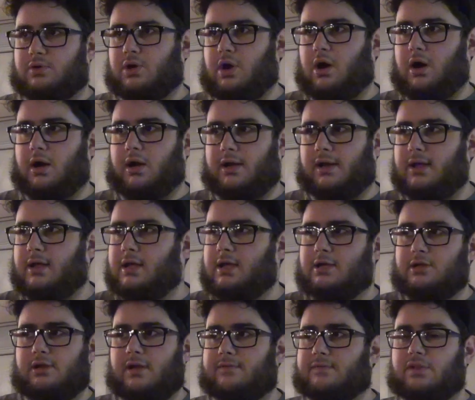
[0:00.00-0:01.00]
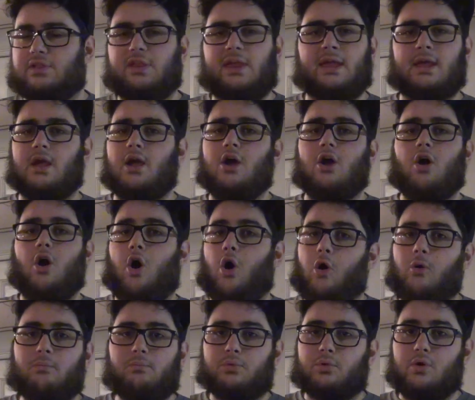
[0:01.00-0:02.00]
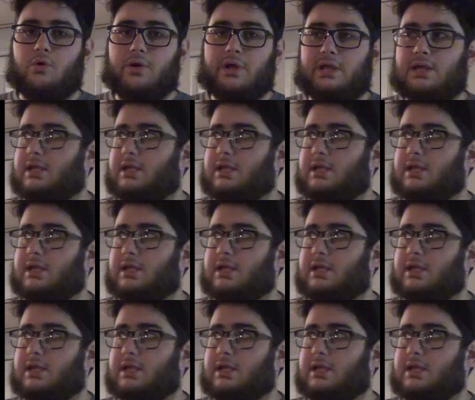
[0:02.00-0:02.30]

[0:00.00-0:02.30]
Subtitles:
card? You have to think. Homebrewing